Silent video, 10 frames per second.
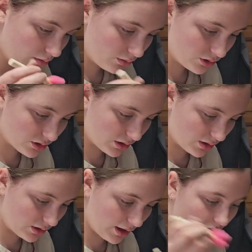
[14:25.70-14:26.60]
just
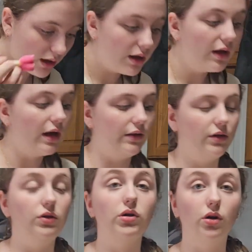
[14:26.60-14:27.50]
like that. And then
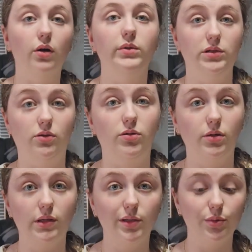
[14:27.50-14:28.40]
you can always go in
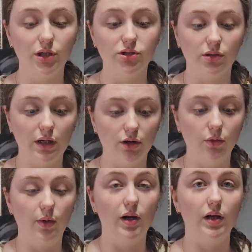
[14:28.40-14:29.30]
with the brush later
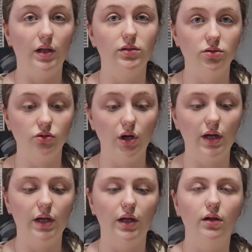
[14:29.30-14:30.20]
when it is dried
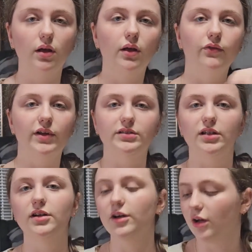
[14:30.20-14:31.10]
and fix it.
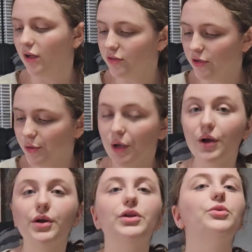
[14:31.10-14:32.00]
Also,
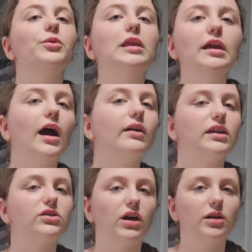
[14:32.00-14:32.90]
you really have to
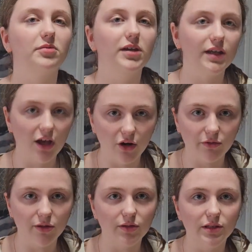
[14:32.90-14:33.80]
try to be
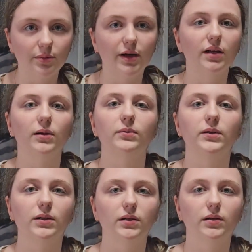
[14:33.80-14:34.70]
careful depending
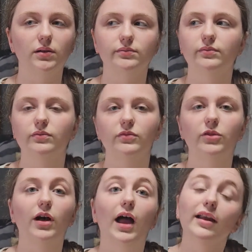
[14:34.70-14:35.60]
on
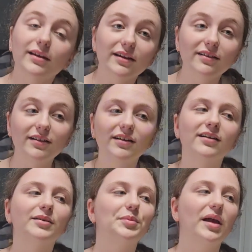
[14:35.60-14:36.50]
any
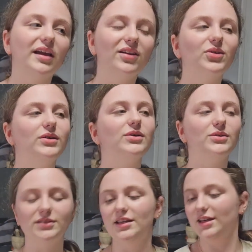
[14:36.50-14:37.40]
paint you
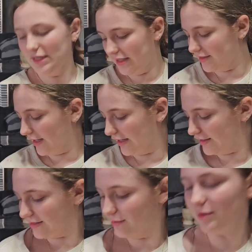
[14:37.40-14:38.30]
use, because I got
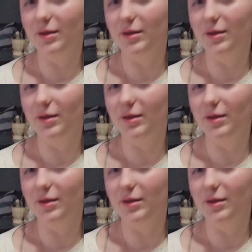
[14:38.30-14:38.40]
some on